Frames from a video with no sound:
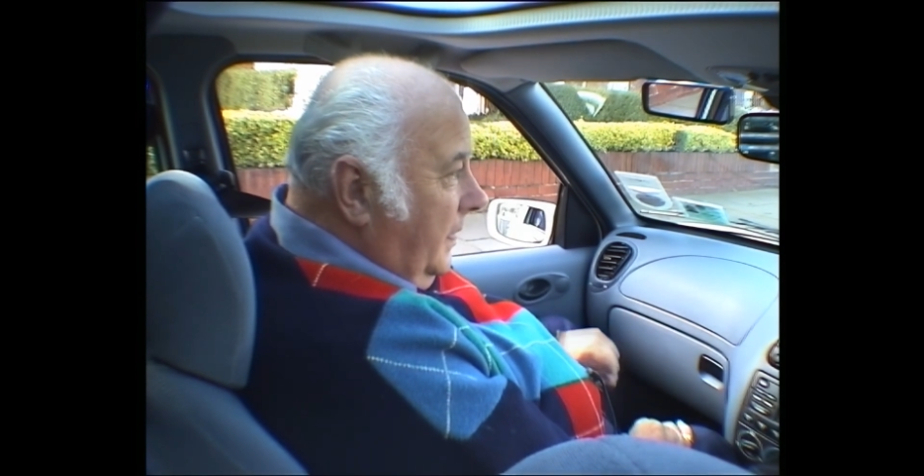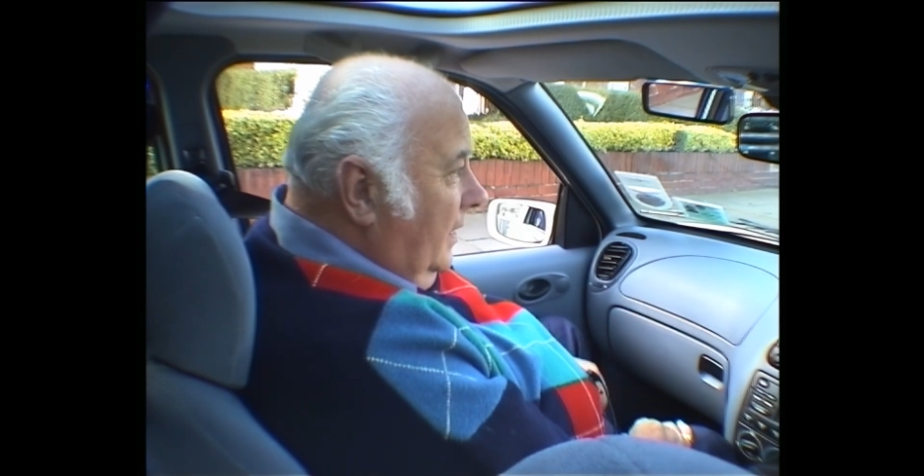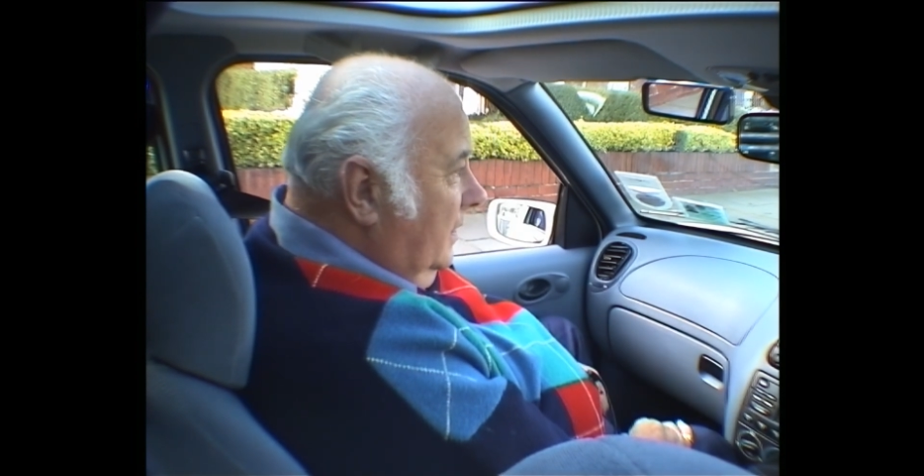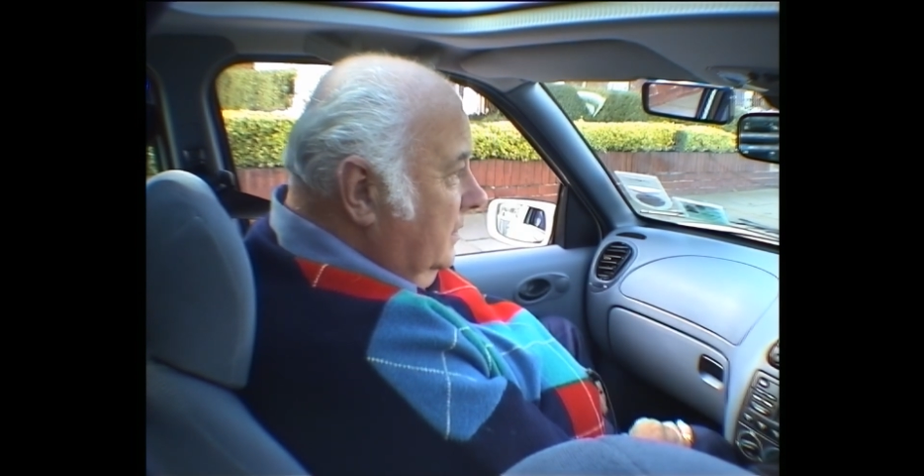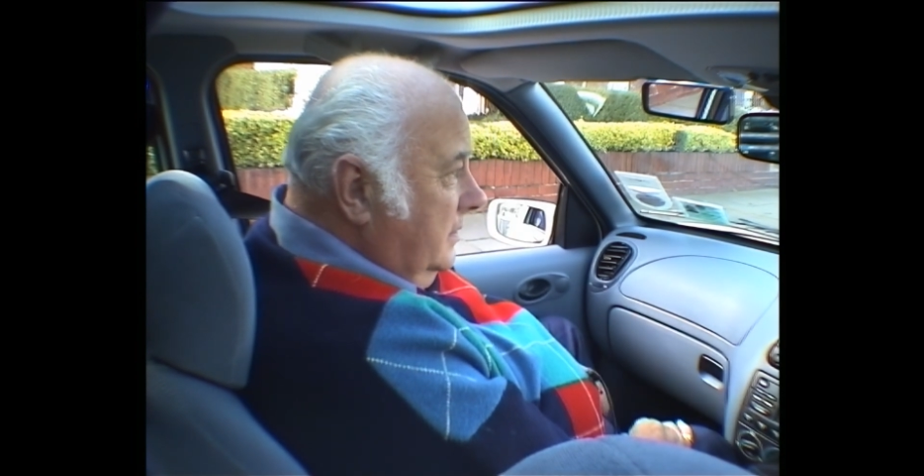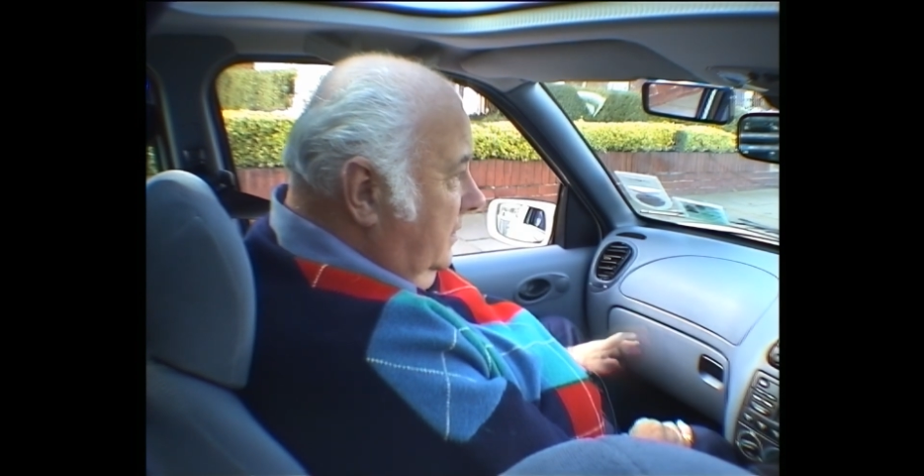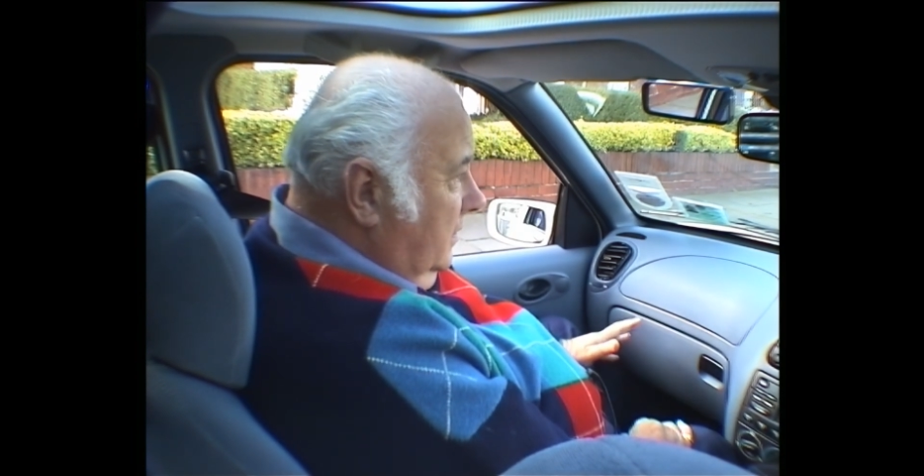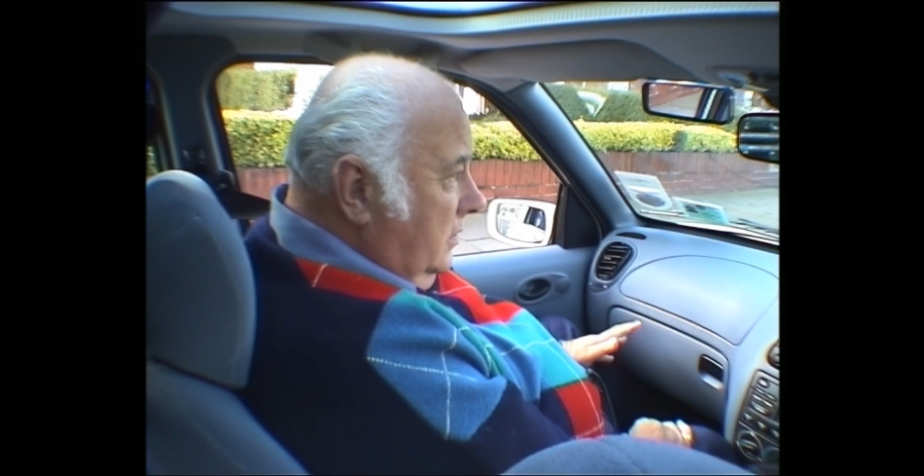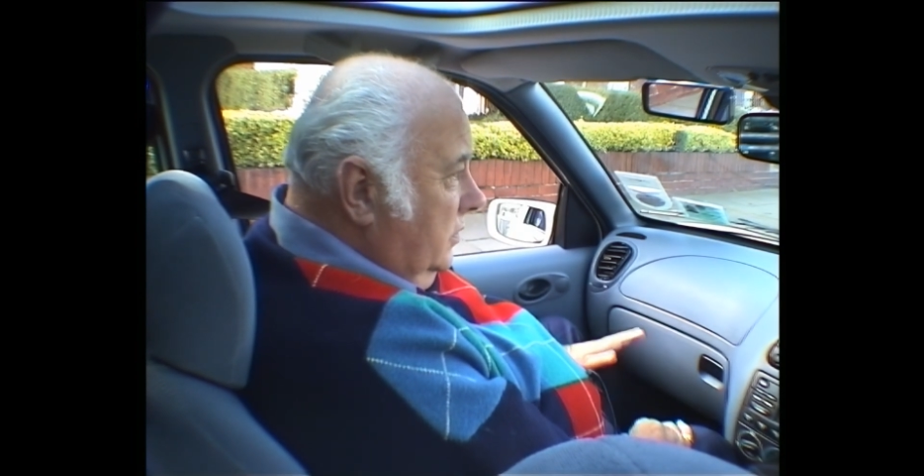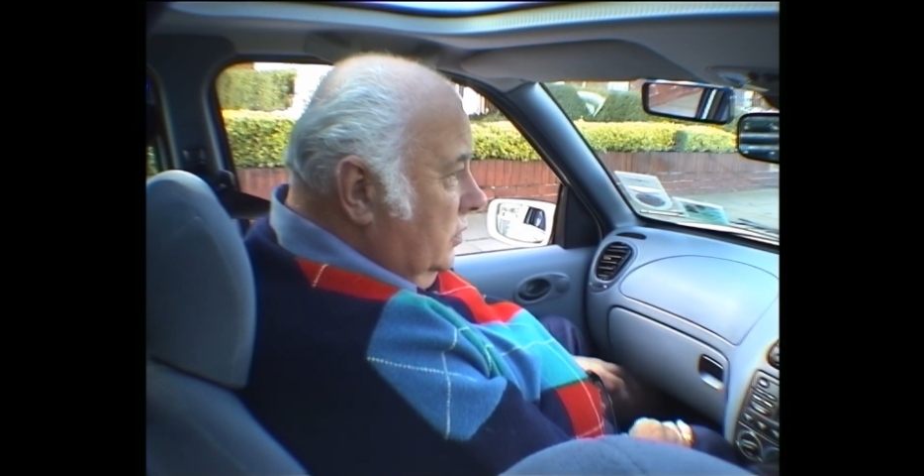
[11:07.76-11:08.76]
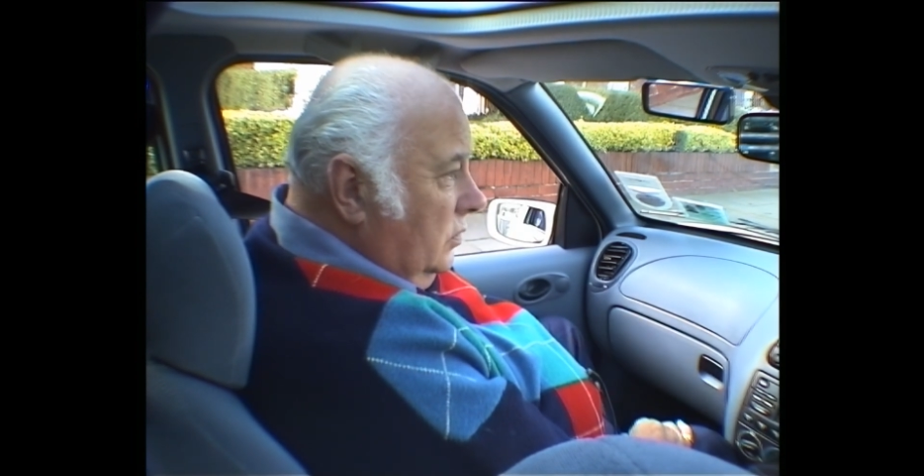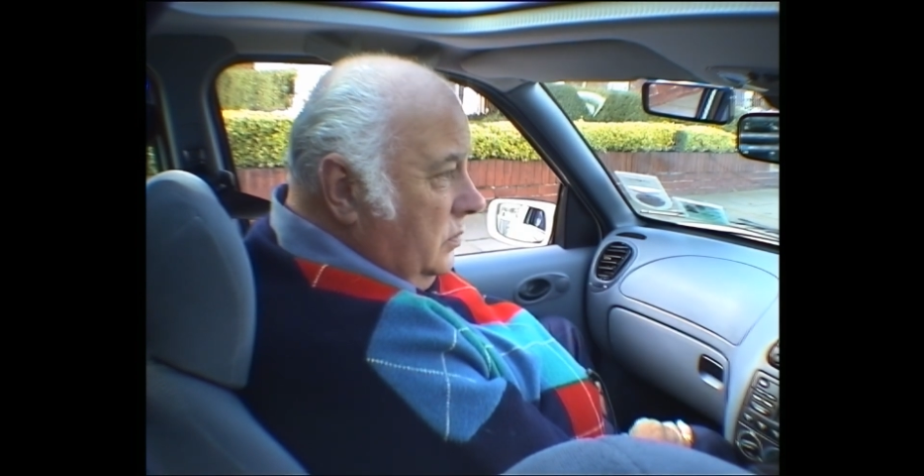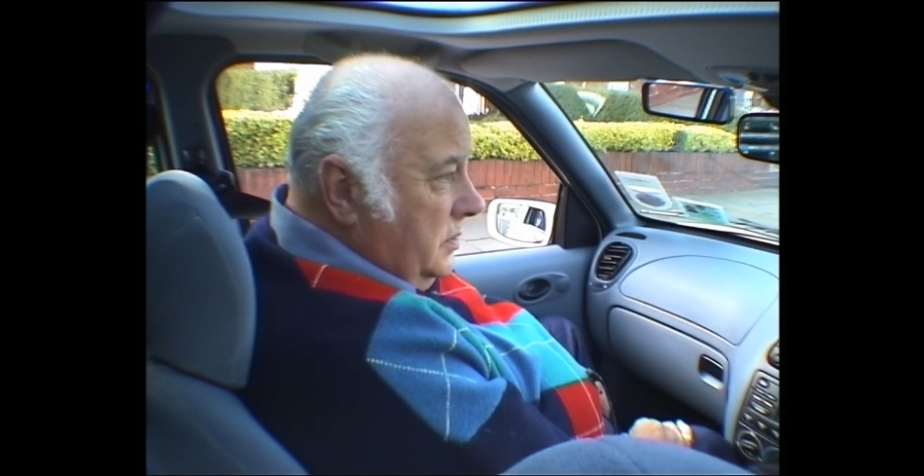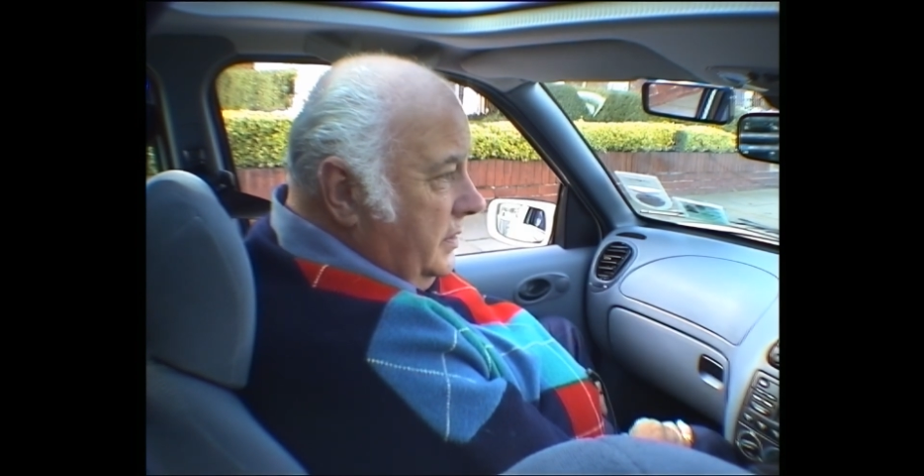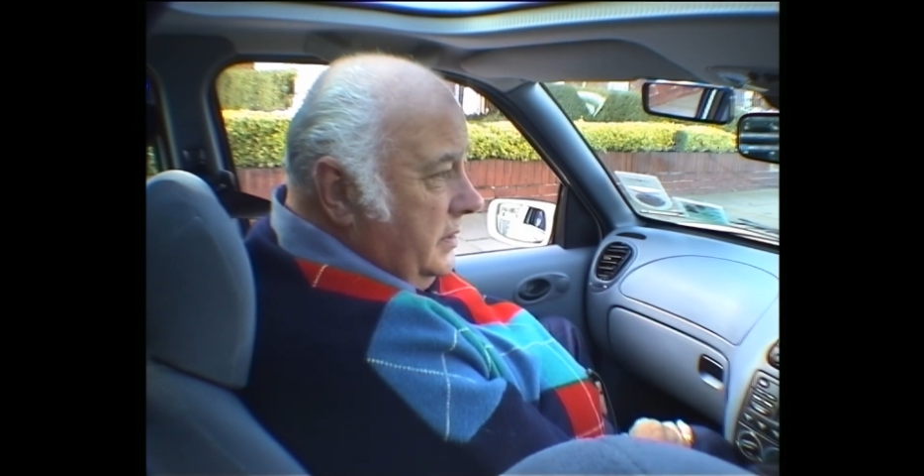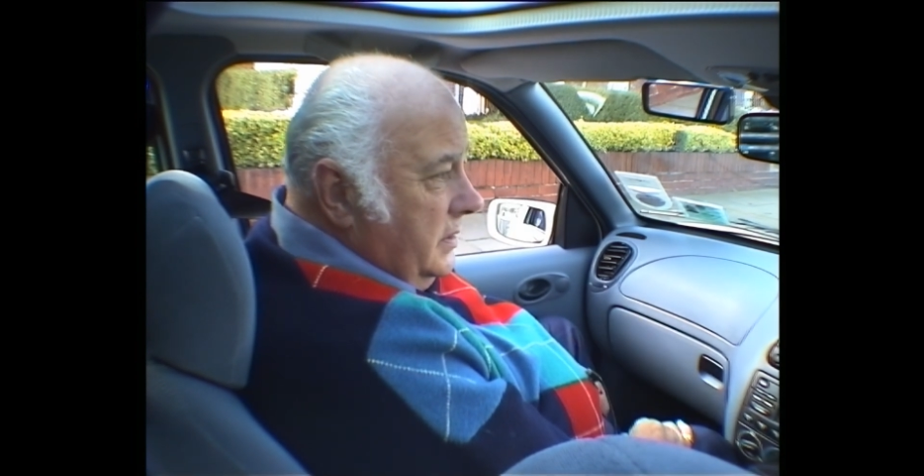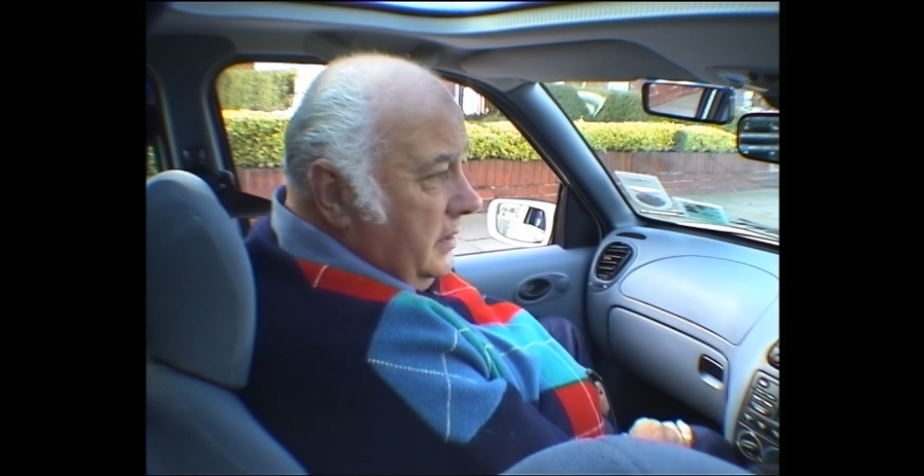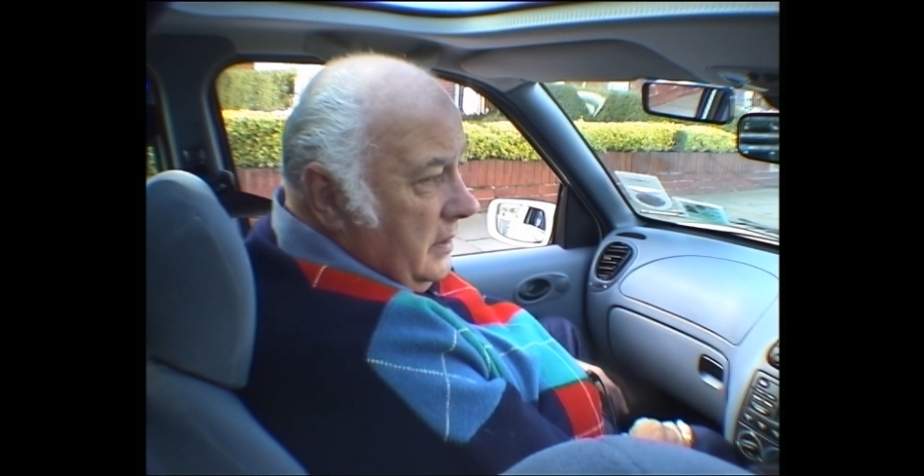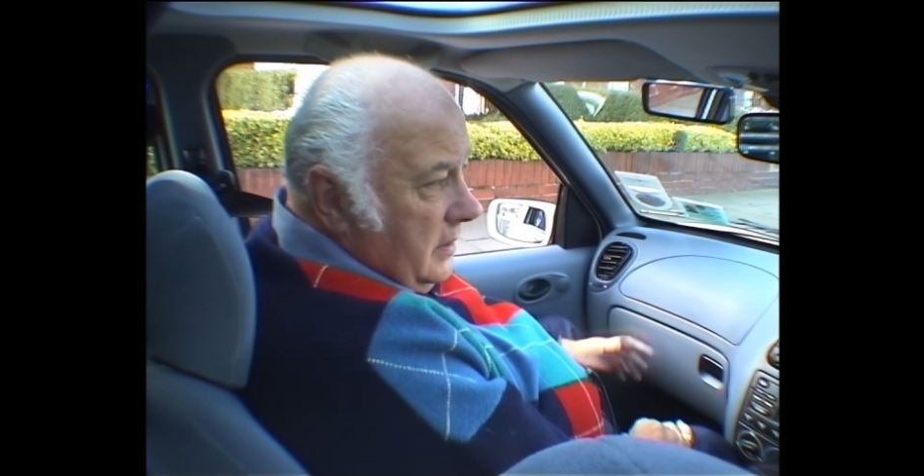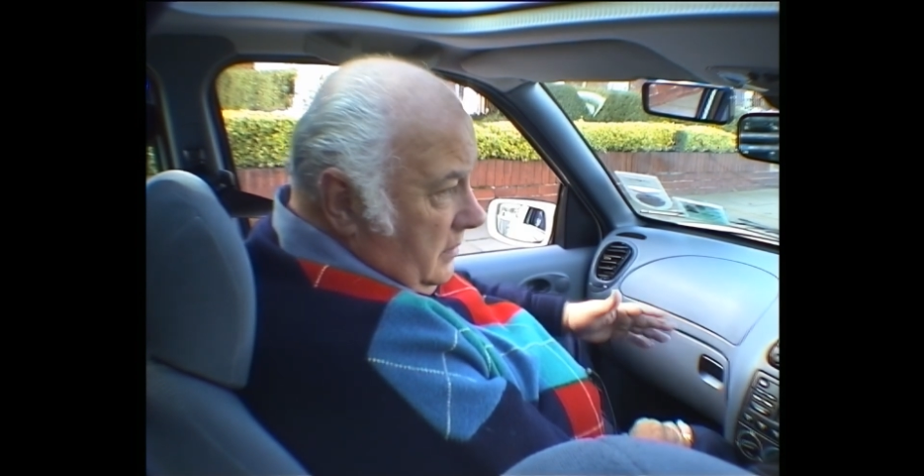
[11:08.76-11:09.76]
And your control was nice
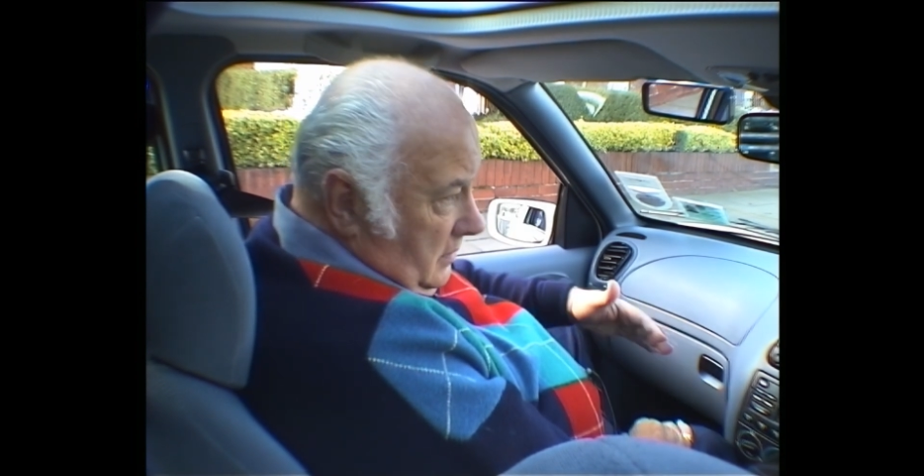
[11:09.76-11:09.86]
again,